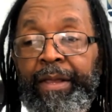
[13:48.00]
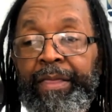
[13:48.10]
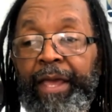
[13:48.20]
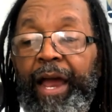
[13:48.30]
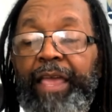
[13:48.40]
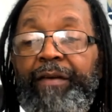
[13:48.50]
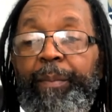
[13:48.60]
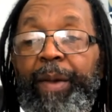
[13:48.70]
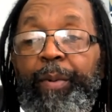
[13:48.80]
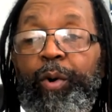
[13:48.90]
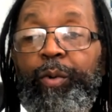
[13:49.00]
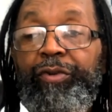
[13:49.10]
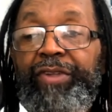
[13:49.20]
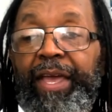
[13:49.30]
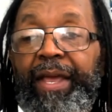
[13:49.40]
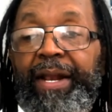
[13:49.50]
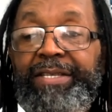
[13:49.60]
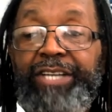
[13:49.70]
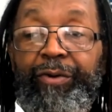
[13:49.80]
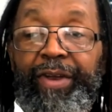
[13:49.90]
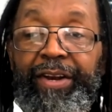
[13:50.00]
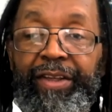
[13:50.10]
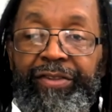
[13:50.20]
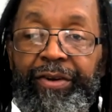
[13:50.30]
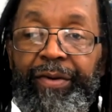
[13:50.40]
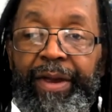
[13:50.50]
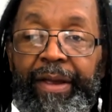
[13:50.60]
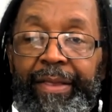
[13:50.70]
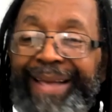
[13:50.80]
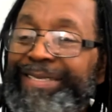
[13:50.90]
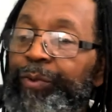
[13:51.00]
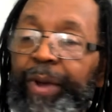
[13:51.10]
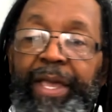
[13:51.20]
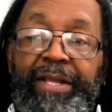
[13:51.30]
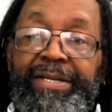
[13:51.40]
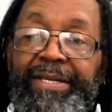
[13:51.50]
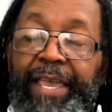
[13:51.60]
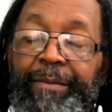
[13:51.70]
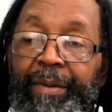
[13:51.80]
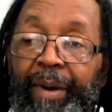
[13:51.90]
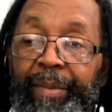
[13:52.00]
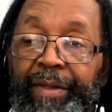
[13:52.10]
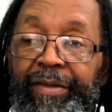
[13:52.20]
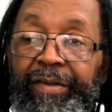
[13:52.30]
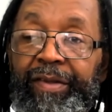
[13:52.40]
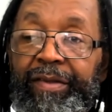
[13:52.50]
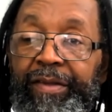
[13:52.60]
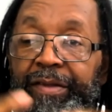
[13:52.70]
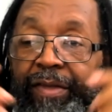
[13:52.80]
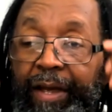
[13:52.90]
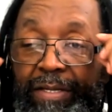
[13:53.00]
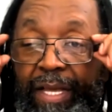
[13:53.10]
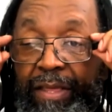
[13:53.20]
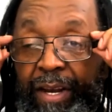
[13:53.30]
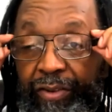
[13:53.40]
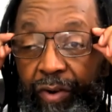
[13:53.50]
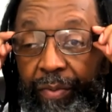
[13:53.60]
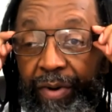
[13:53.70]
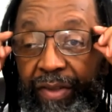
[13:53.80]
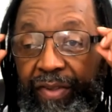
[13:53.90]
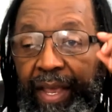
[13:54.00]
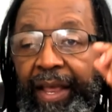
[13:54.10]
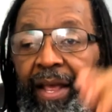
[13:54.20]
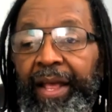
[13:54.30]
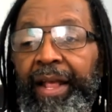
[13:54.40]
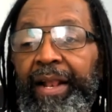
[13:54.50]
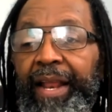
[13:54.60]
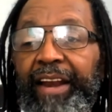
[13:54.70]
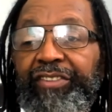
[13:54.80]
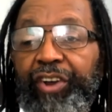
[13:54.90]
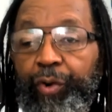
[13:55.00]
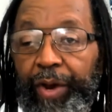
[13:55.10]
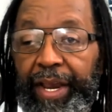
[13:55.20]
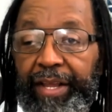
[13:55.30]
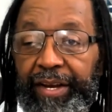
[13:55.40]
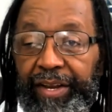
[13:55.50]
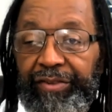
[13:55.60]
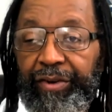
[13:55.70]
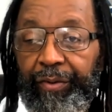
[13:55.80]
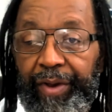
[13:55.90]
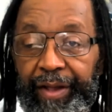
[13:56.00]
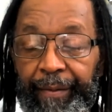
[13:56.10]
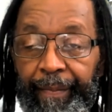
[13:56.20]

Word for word: There are even people who will say, let's agree to disagree. That's a wicked statement, my brothers and sisters. There is nothing in scripture to say, let us agree to disagree.